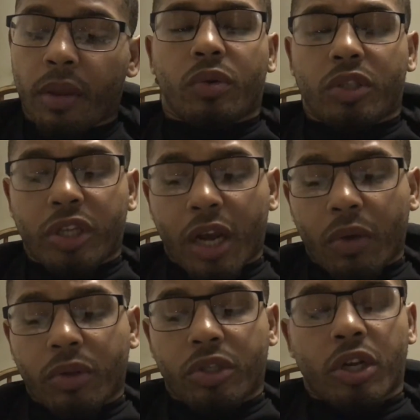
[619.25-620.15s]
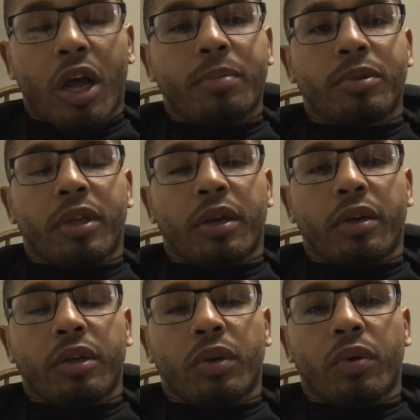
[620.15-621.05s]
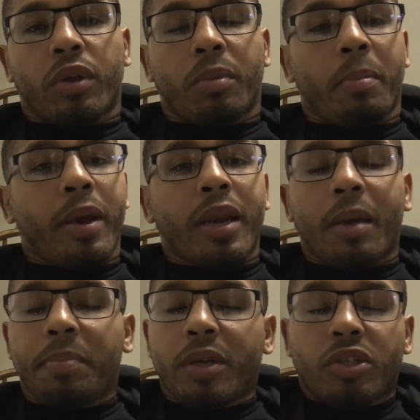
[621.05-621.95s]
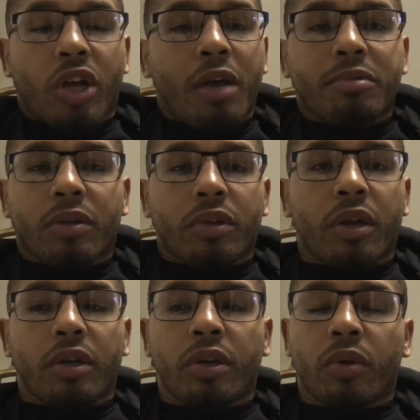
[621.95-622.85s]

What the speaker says: Do is check out the jobs there. There might not be jobs out there.